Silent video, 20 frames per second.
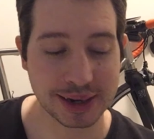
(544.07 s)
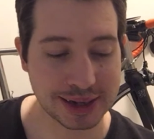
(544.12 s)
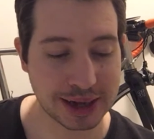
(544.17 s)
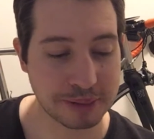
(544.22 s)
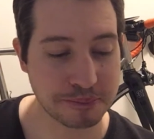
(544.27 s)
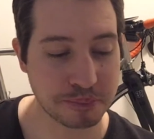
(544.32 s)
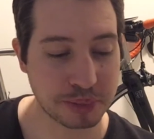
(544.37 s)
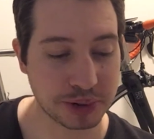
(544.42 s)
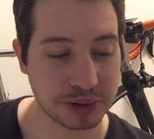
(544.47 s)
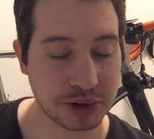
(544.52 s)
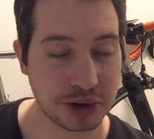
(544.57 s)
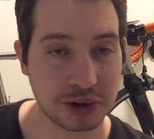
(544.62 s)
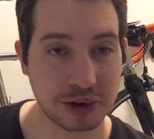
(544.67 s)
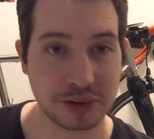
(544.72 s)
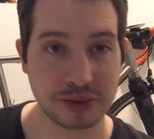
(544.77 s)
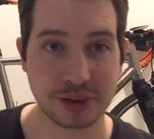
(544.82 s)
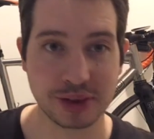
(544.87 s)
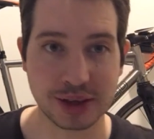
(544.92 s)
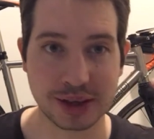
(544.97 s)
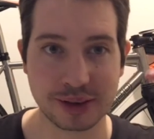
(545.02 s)

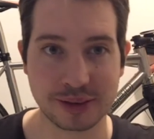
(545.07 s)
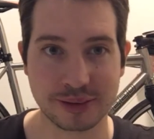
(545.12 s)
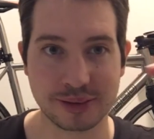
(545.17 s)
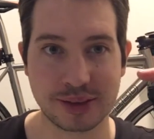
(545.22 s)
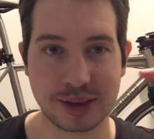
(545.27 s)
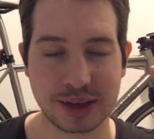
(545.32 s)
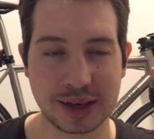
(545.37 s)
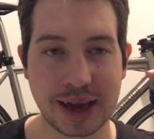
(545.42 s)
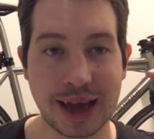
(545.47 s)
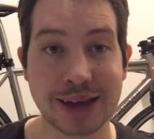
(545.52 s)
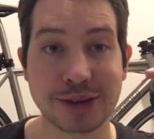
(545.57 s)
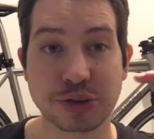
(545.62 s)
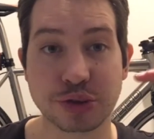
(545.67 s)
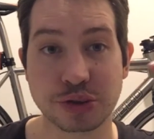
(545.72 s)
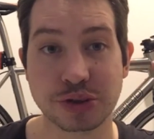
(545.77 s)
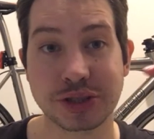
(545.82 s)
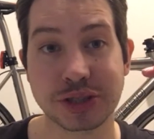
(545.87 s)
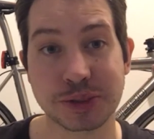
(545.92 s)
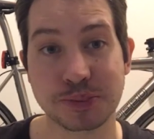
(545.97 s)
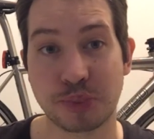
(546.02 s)
Campagnolo. The
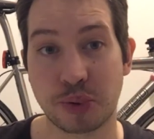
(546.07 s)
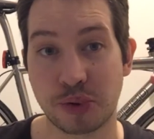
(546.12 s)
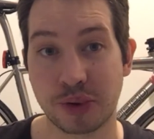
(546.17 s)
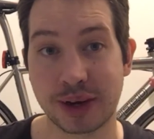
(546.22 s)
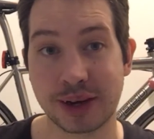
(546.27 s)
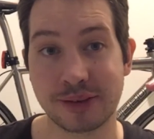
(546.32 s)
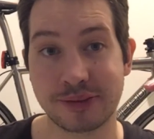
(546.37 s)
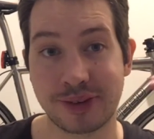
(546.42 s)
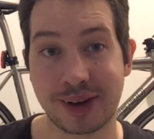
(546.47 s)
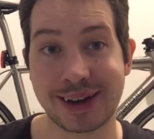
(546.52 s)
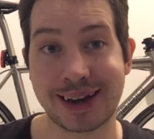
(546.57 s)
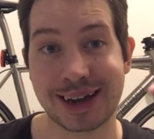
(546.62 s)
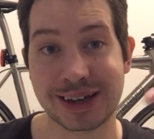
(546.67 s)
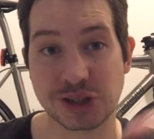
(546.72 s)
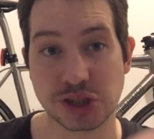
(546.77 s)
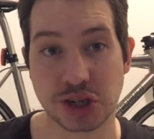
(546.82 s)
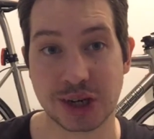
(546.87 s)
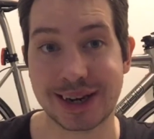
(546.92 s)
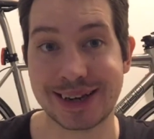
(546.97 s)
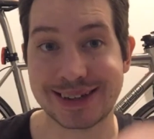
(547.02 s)
entrance point
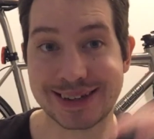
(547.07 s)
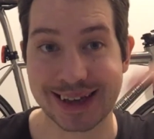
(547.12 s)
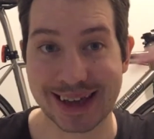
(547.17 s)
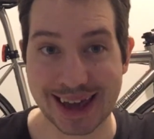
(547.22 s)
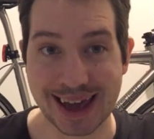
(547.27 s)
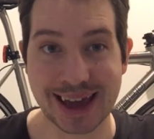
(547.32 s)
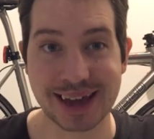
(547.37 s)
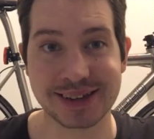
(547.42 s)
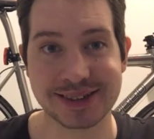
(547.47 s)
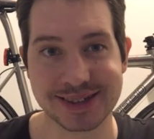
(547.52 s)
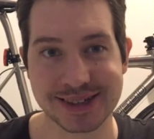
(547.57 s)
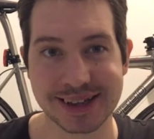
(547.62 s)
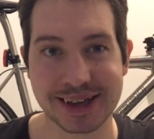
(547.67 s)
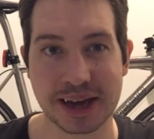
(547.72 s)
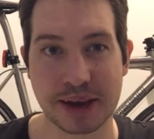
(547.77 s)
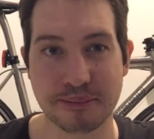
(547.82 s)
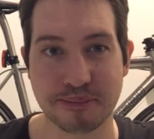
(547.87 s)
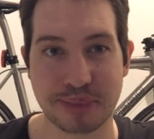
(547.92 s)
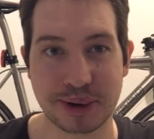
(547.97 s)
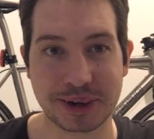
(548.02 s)
financially to get into the
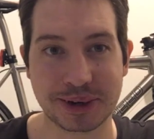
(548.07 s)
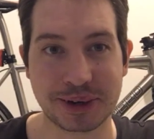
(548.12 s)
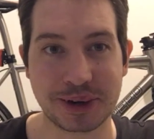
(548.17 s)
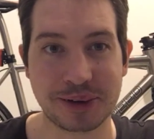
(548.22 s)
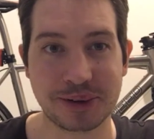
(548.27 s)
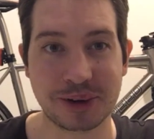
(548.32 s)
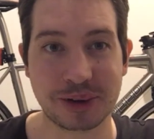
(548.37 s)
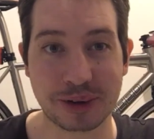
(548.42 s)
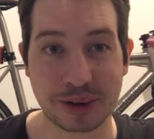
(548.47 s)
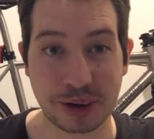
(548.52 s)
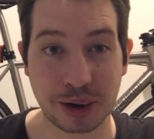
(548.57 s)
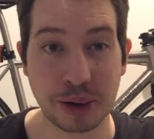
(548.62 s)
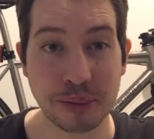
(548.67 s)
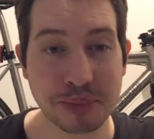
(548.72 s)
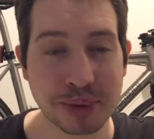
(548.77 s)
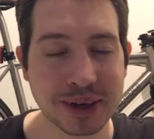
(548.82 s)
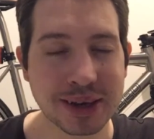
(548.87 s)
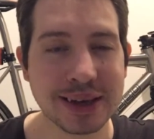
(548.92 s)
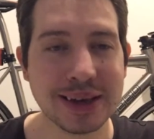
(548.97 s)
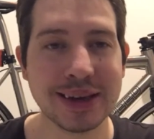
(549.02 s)
Campagnolo
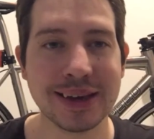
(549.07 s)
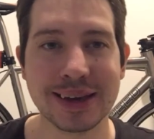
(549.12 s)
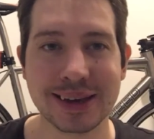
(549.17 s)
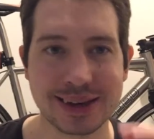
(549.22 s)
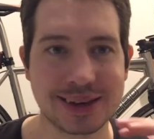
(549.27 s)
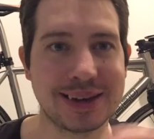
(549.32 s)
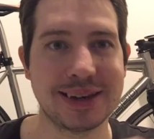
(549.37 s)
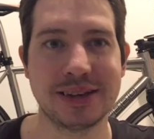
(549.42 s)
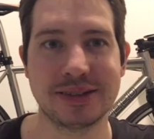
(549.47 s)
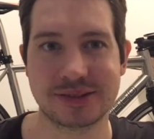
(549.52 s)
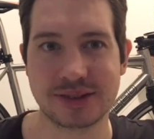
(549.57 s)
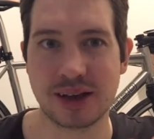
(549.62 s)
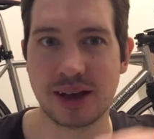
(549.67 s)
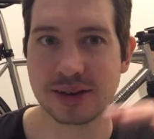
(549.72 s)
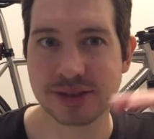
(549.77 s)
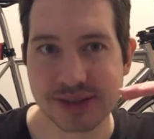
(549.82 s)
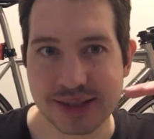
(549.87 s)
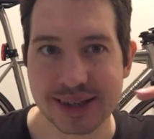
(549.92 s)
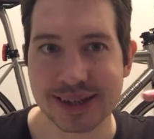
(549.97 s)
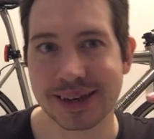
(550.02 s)
club is
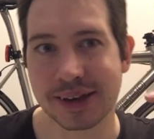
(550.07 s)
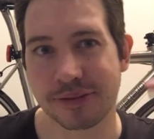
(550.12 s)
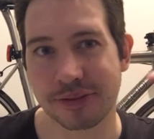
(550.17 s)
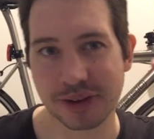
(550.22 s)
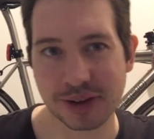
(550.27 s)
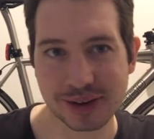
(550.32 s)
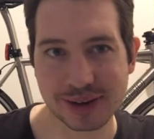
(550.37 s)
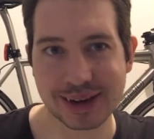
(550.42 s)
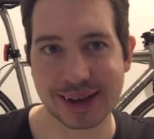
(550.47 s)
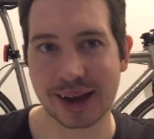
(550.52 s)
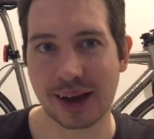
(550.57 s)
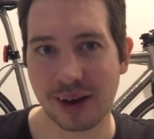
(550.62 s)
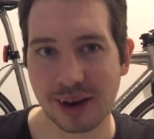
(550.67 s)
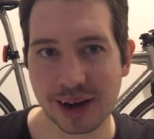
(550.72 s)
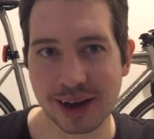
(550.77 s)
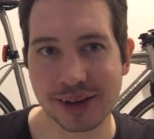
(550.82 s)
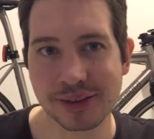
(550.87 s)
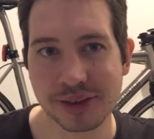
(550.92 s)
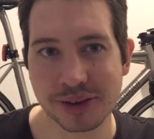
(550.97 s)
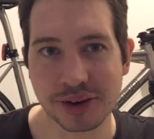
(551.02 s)
significantly
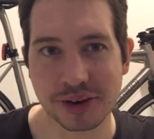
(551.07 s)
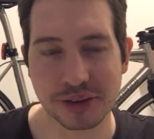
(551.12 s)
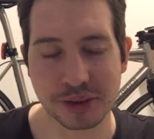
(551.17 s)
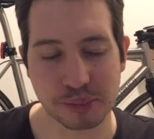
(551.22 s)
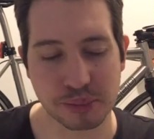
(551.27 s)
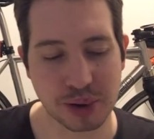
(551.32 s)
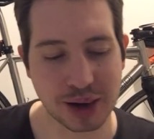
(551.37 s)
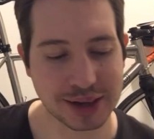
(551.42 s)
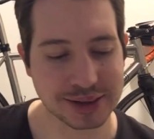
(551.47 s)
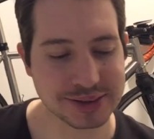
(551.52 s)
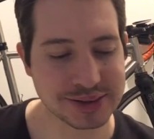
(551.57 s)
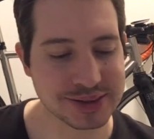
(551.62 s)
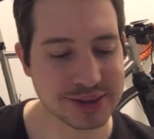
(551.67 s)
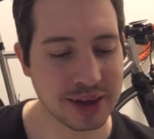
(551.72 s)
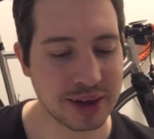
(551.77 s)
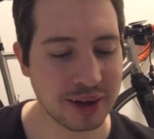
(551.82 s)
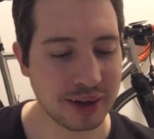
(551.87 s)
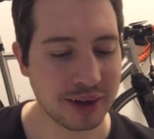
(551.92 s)
higher than other brands.